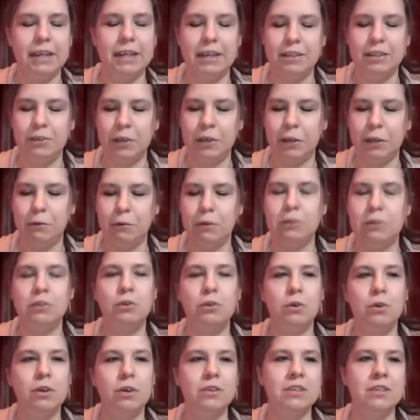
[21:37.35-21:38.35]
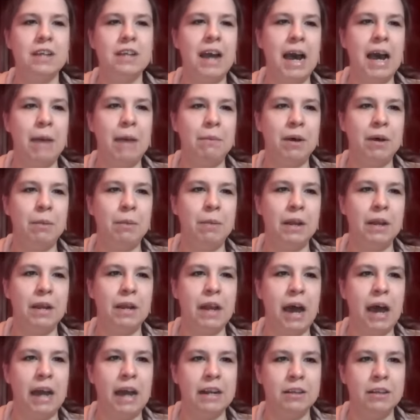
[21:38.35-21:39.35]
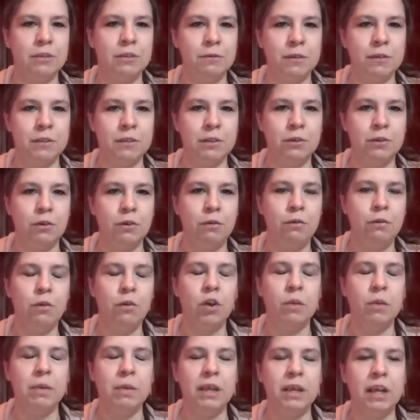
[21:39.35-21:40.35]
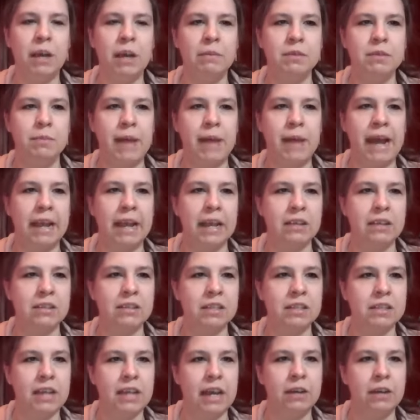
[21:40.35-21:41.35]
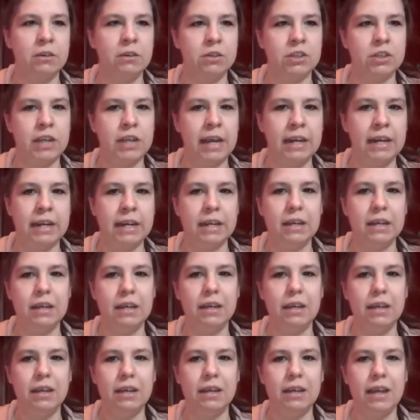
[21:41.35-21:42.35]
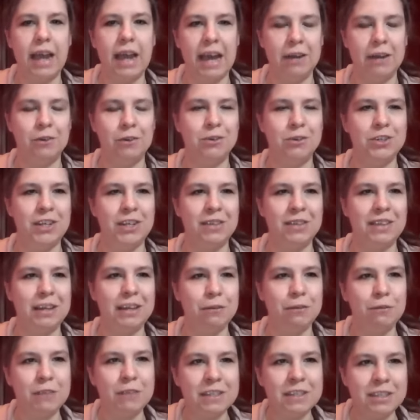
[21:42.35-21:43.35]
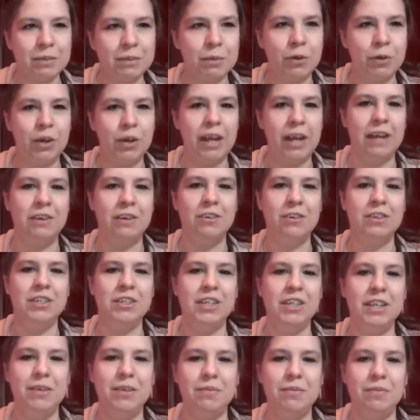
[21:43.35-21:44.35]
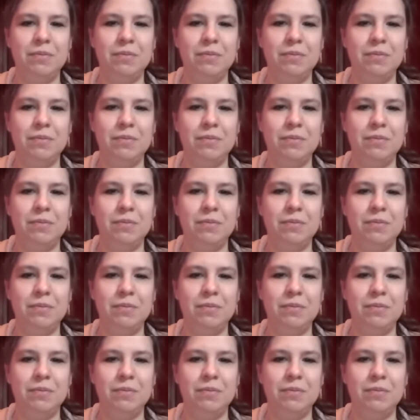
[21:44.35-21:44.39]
So he restores Kama, but not his physical form. He comes back as this energetic energy, the invisible energy.